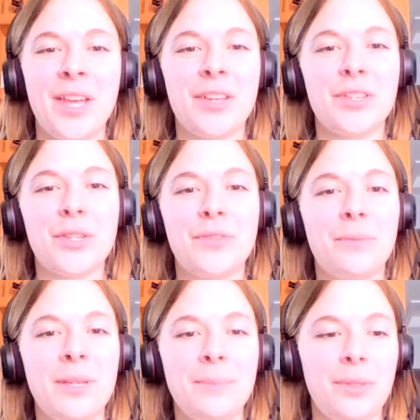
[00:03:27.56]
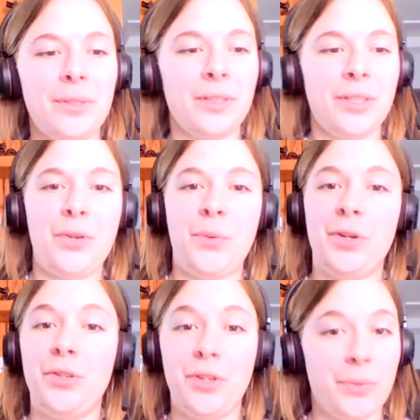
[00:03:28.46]
So for people who
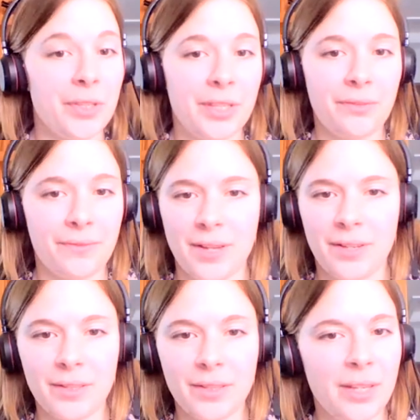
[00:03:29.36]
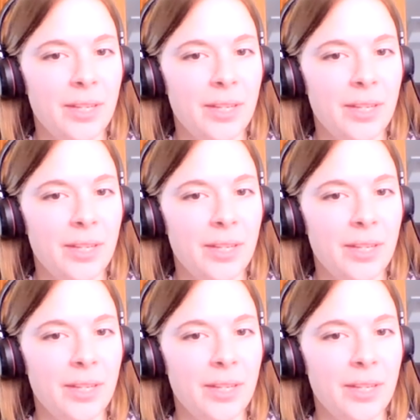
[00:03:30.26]
are newer to the field,